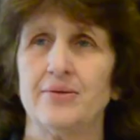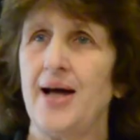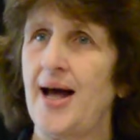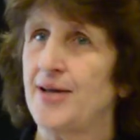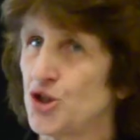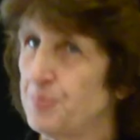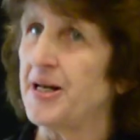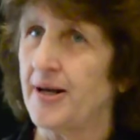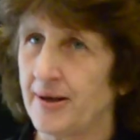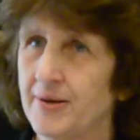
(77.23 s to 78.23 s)
hand
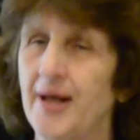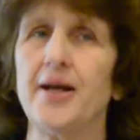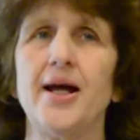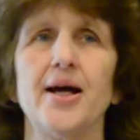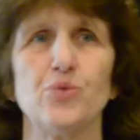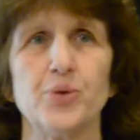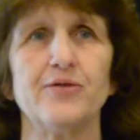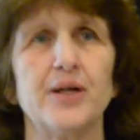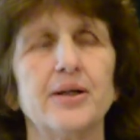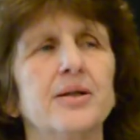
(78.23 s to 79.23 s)
spinning and hand
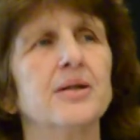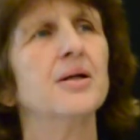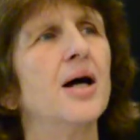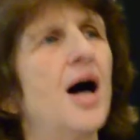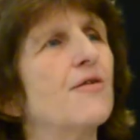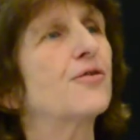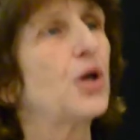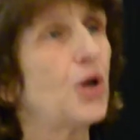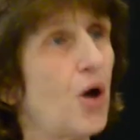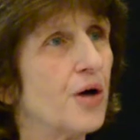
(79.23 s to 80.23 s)
weaving of
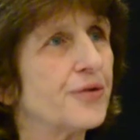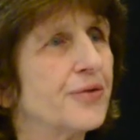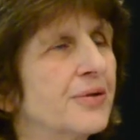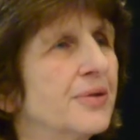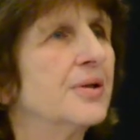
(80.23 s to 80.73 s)
cloth.